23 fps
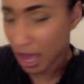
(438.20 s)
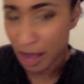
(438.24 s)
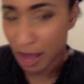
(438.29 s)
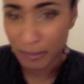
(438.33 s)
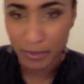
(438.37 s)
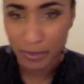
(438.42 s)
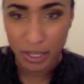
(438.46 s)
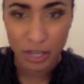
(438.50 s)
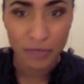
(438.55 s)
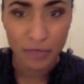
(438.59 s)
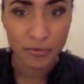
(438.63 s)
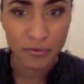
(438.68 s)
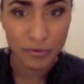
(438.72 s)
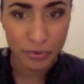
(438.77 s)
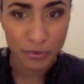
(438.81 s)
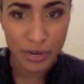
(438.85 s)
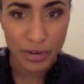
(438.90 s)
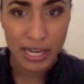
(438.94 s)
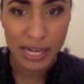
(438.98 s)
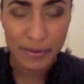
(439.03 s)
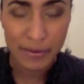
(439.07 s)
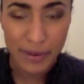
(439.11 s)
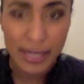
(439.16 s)
can
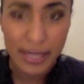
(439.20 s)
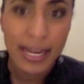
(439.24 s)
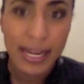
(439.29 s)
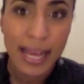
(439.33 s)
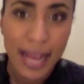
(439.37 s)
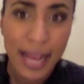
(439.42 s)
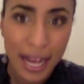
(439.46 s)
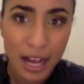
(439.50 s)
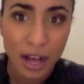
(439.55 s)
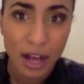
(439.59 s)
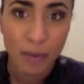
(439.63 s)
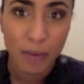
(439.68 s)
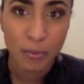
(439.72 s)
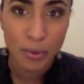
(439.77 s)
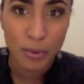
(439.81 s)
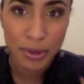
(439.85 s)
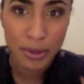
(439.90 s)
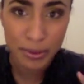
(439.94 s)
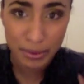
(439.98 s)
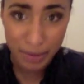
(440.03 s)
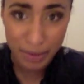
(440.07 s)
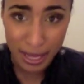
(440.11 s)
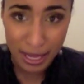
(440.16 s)
really, really help
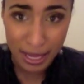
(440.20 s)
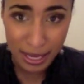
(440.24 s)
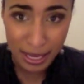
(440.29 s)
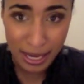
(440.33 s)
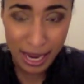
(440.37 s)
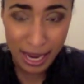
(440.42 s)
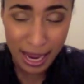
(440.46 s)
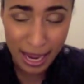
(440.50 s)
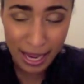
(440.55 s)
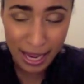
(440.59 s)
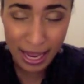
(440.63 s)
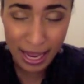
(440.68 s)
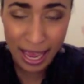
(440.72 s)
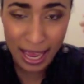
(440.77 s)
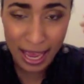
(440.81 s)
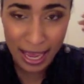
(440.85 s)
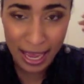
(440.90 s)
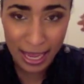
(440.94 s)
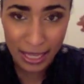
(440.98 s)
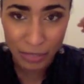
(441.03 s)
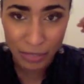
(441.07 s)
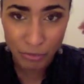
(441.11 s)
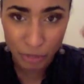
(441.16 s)
with thickening
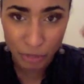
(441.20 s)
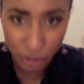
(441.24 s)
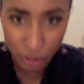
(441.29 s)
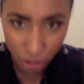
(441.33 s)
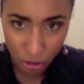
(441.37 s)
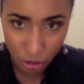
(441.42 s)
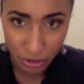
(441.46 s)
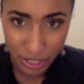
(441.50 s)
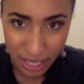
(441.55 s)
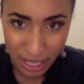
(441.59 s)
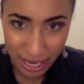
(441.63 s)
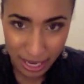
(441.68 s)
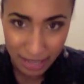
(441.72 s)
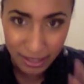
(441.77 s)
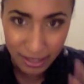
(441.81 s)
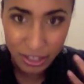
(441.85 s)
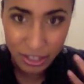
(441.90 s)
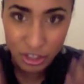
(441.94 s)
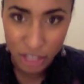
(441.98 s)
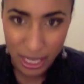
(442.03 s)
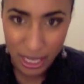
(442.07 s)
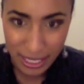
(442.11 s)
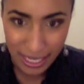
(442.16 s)
and reducing
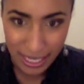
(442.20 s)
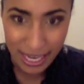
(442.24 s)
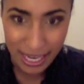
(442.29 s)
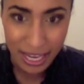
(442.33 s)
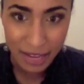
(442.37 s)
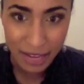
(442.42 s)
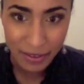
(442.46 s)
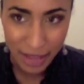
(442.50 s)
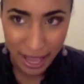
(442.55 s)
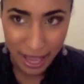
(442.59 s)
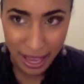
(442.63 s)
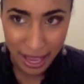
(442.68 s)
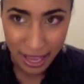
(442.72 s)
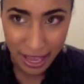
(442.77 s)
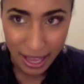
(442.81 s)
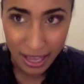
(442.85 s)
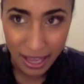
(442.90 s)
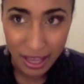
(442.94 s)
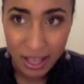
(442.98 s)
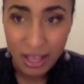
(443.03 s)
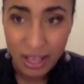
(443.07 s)
the shedding of hair.